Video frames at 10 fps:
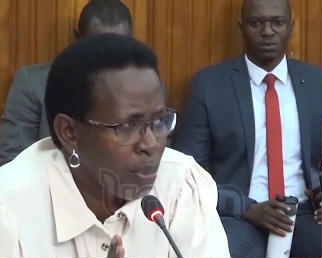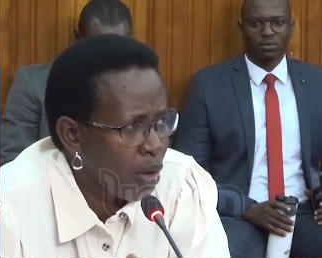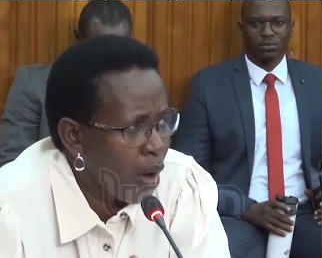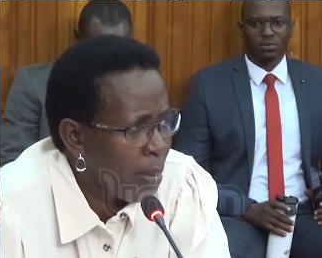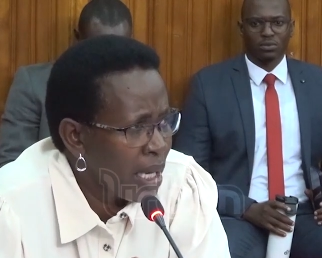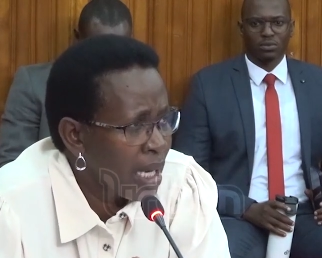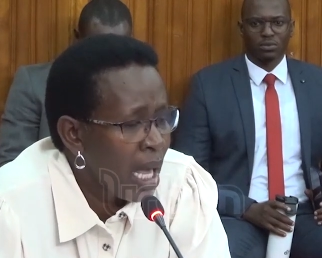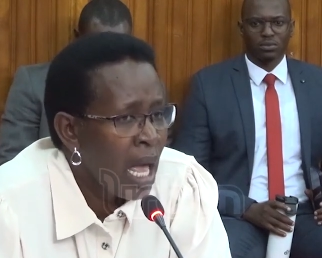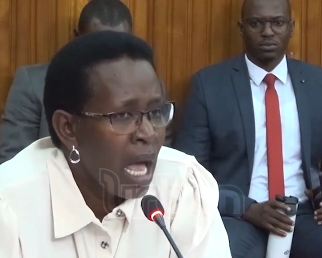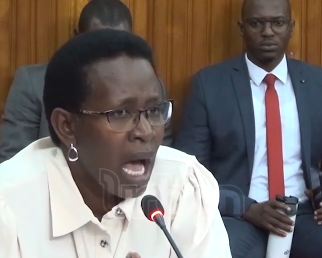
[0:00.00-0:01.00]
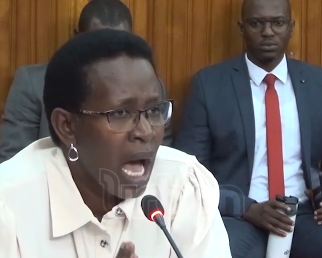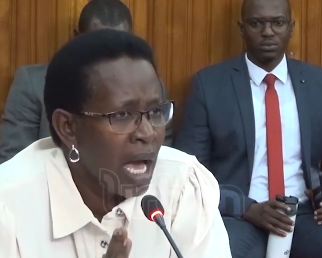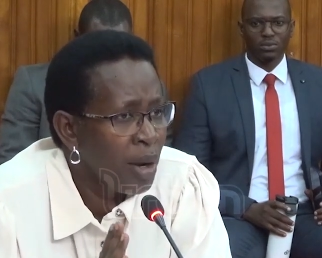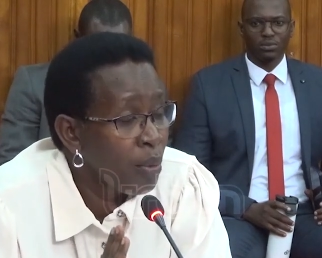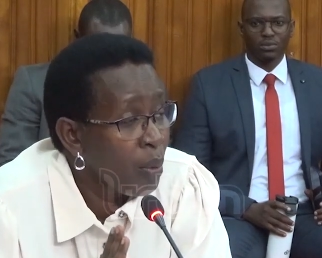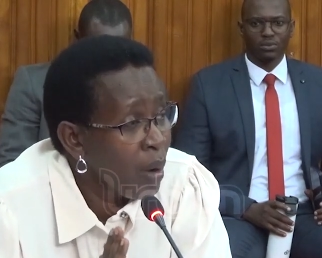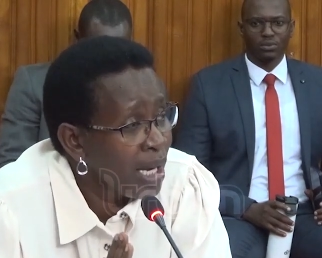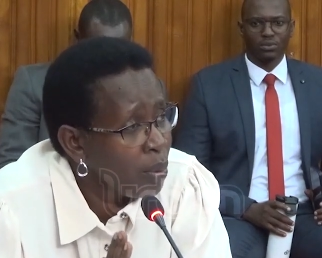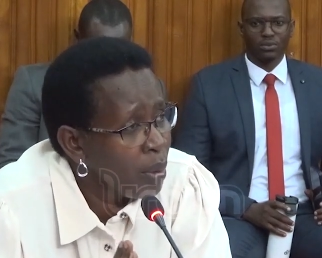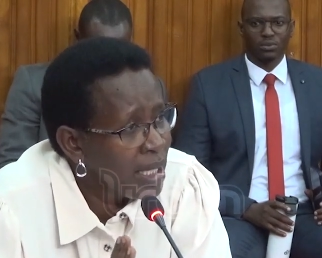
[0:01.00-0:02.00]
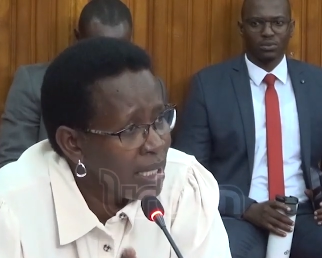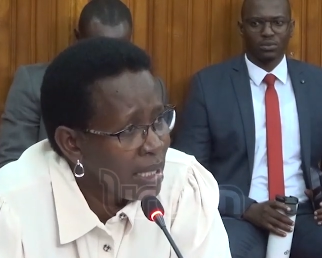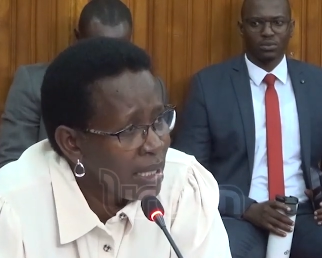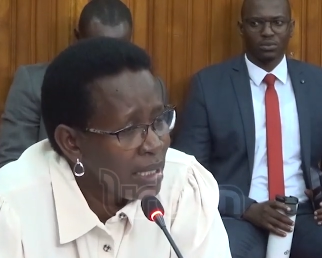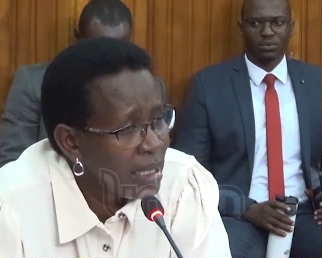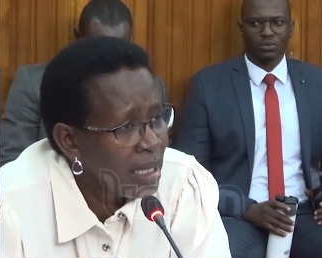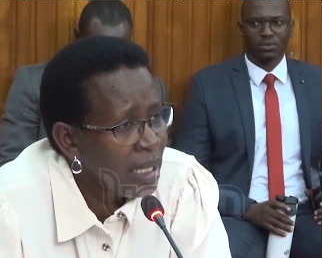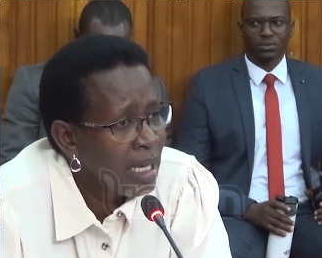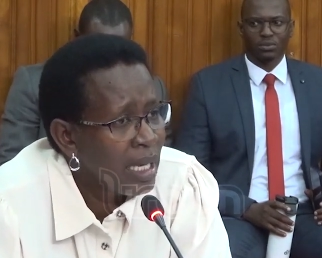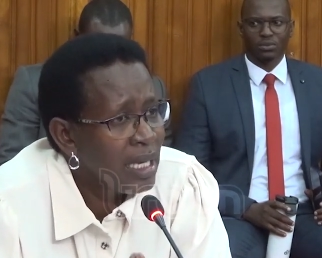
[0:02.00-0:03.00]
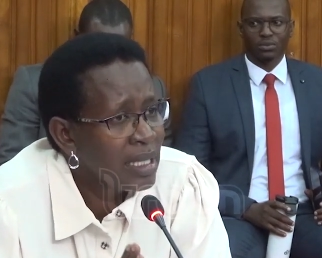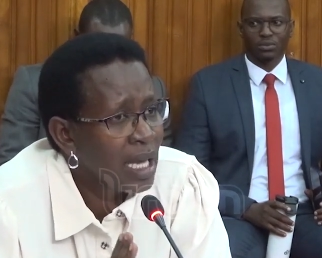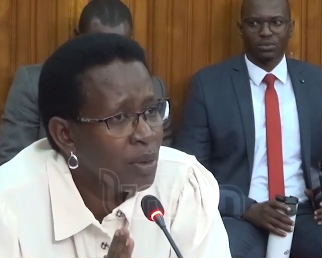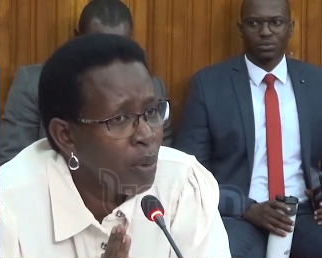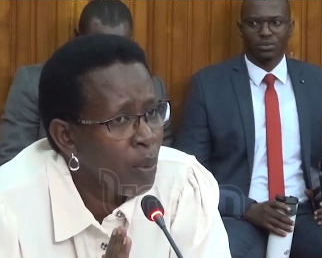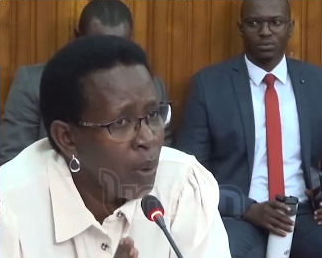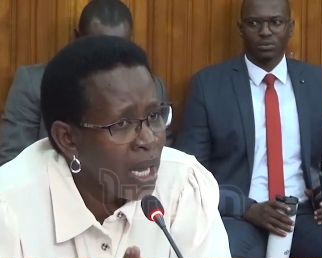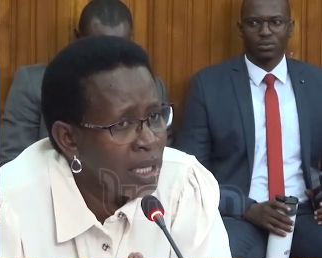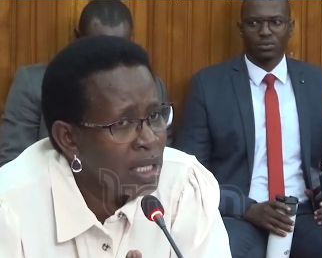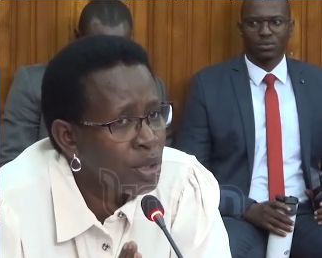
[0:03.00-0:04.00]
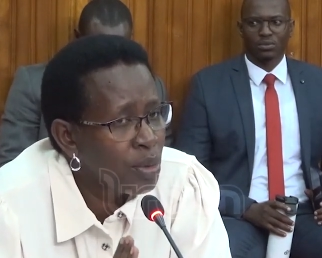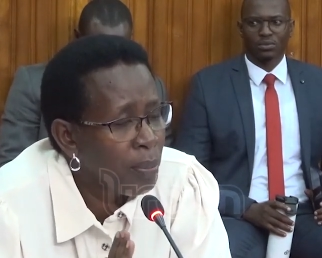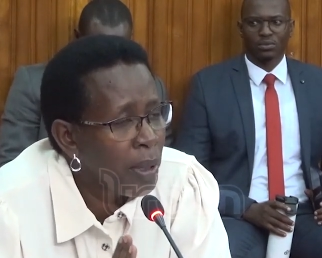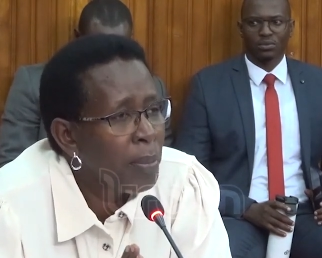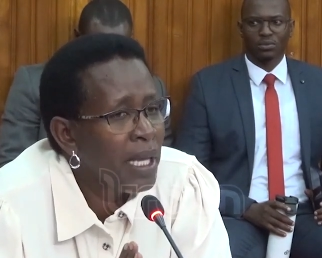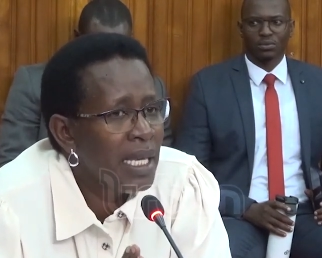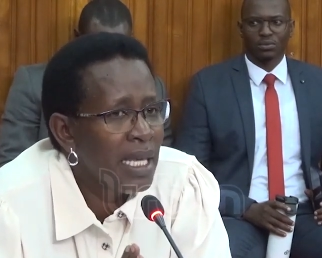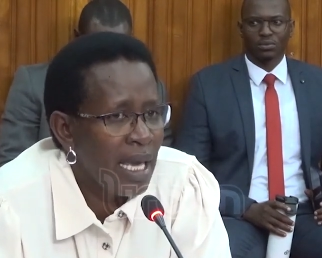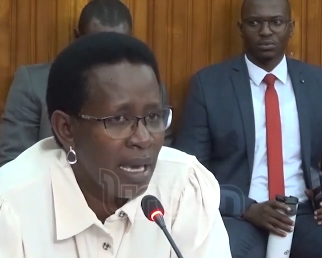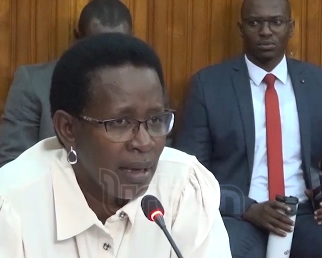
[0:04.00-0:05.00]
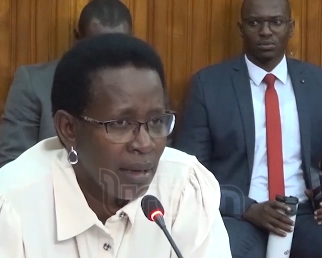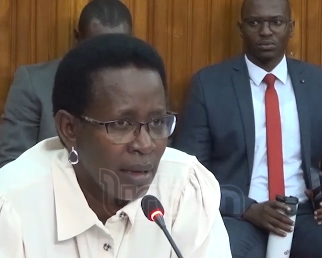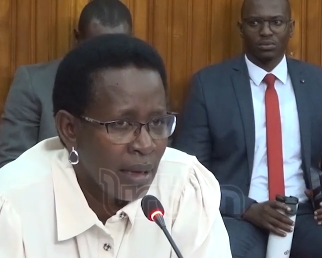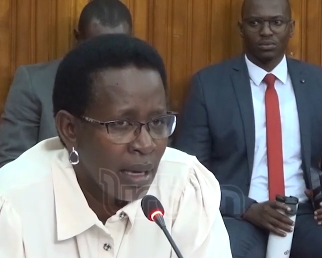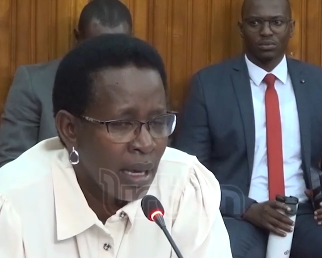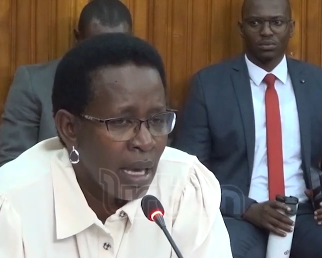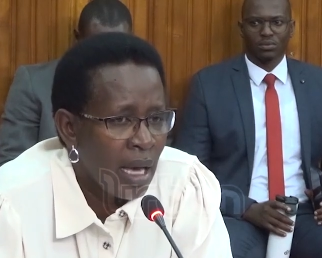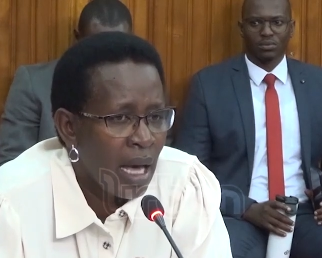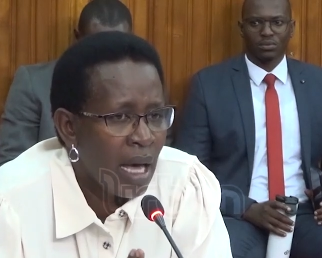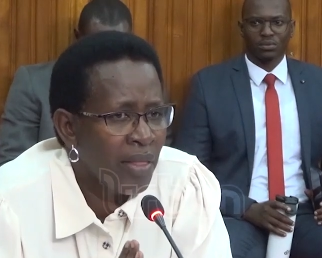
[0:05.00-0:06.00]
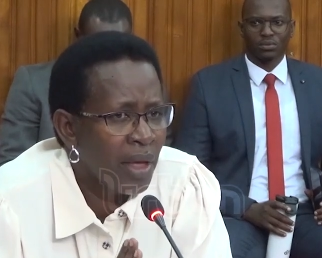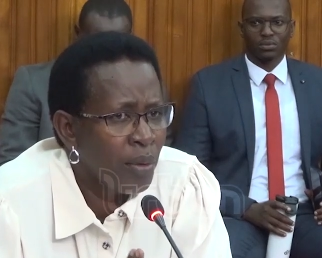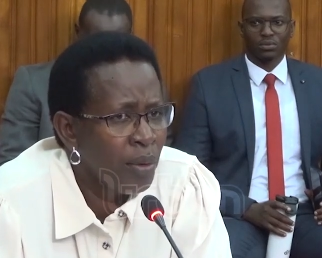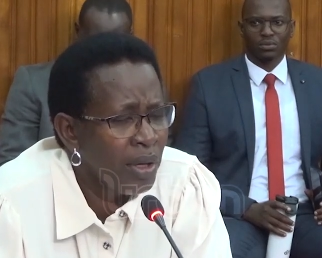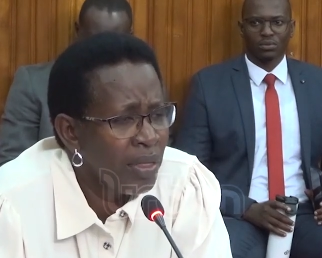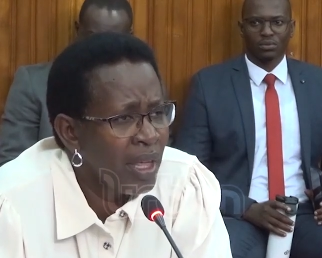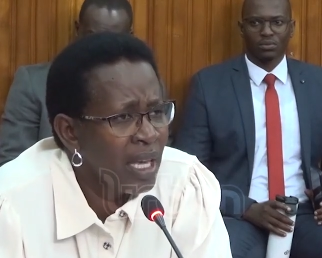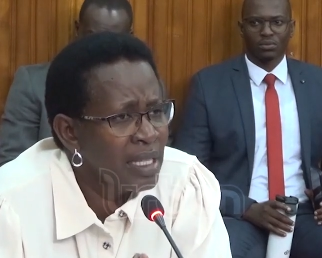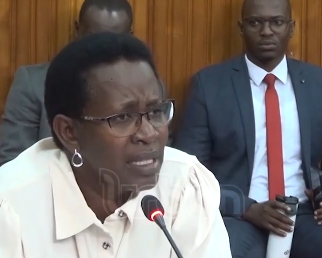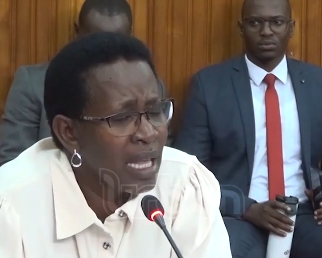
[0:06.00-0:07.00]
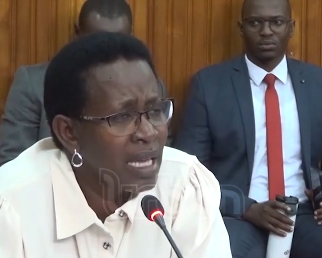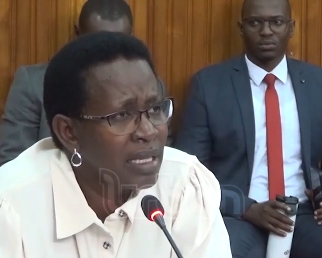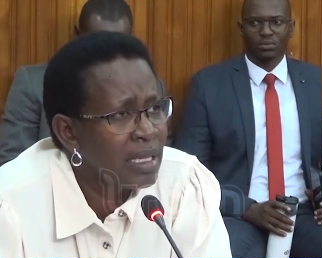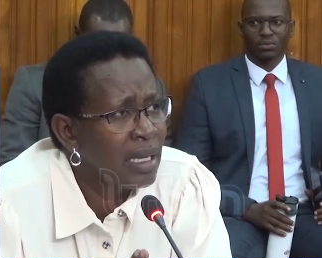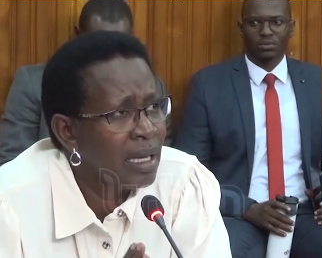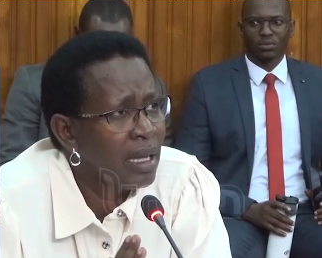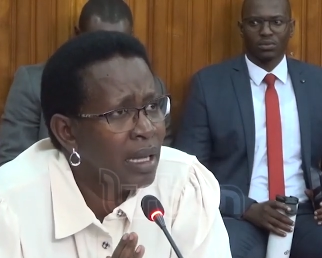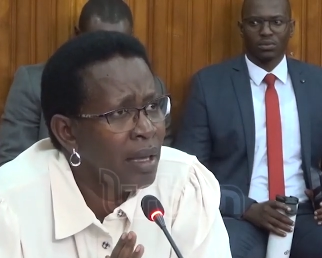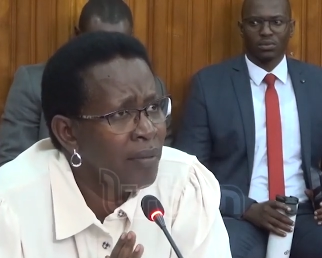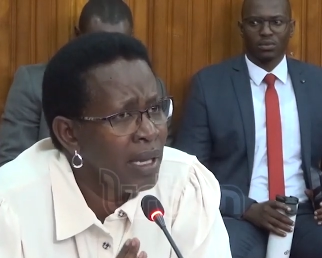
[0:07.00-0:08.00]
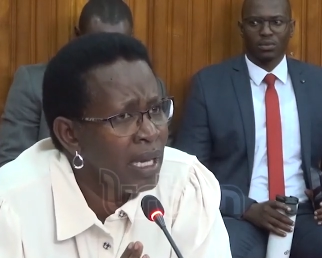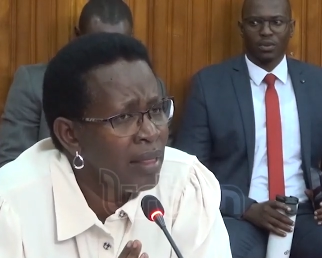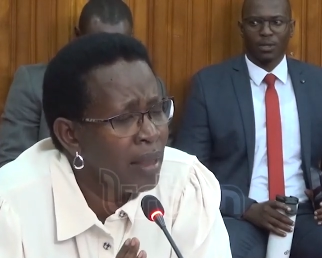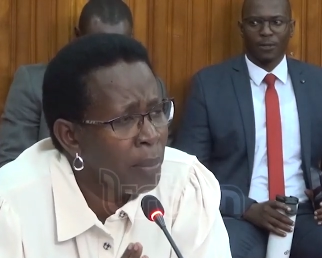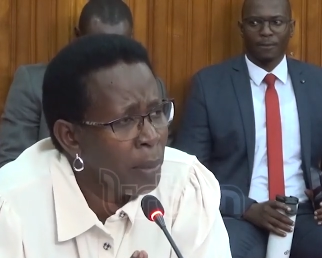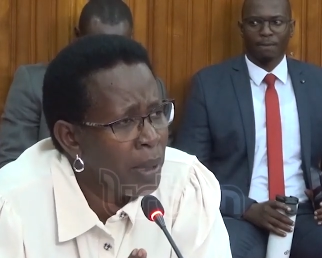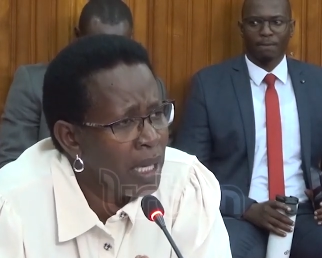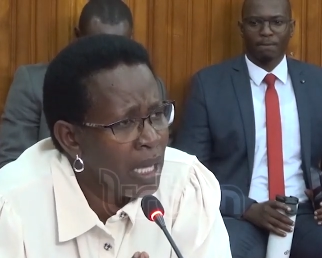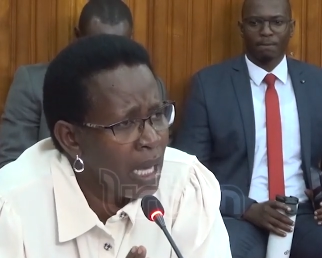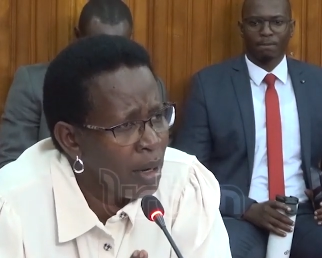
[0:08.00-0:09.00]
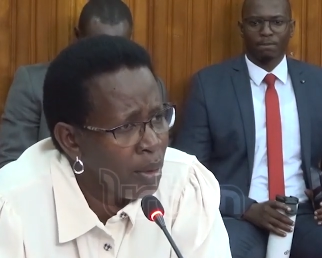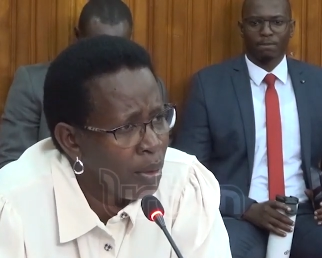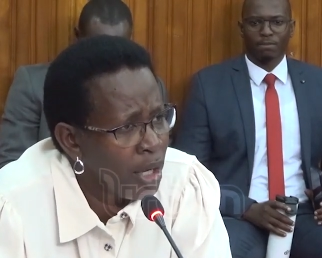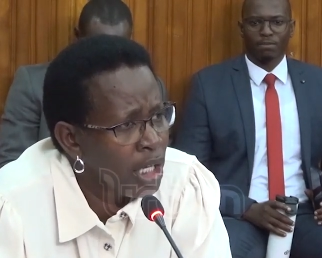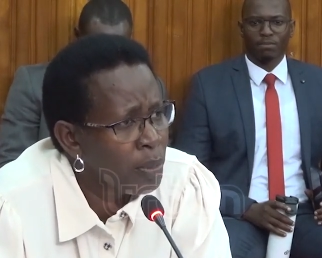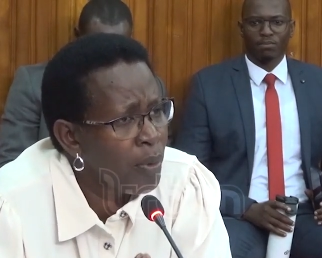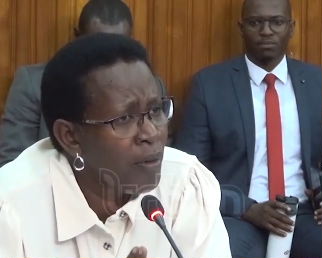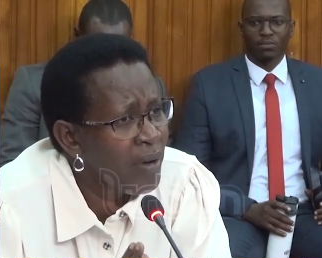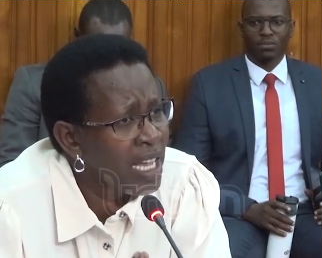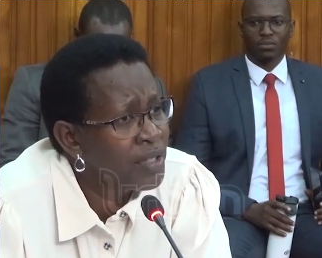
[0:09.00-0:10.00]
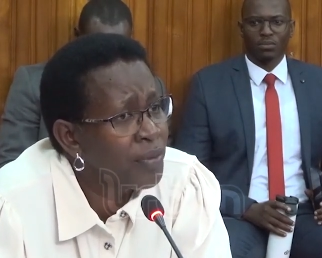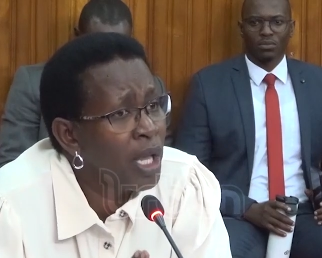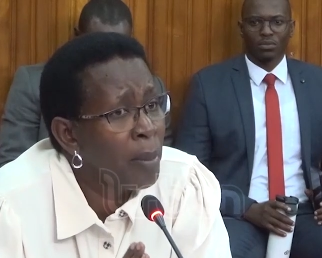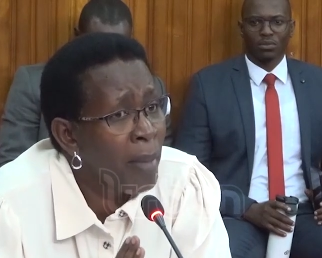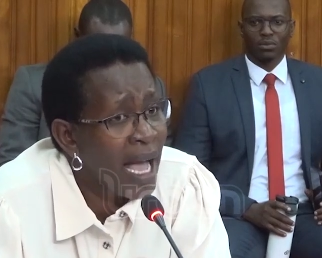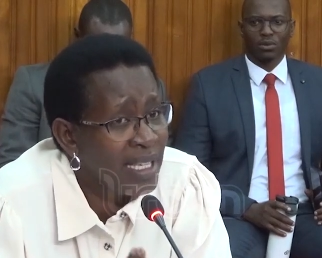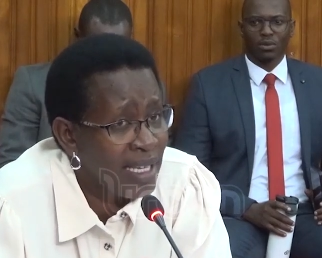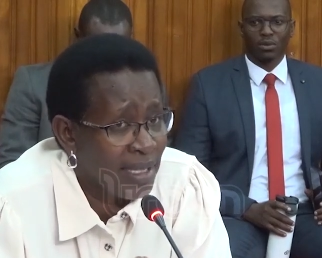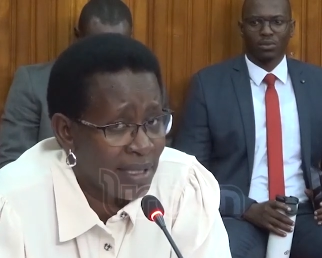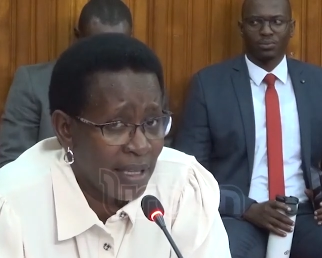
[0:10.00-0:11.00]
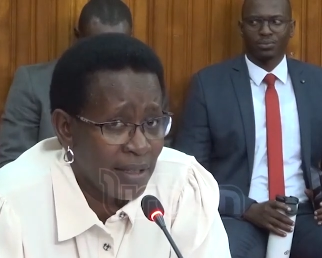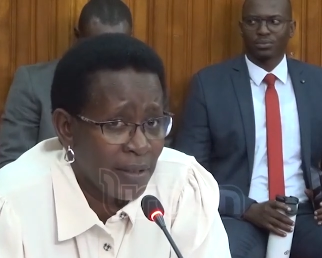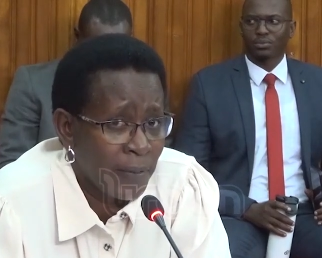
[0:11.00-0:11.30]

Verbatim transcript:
Speaker 1: procurement. And what we did is that we went to PPDA. And the good thing is that even in the PPDA law, it provides for emergencies.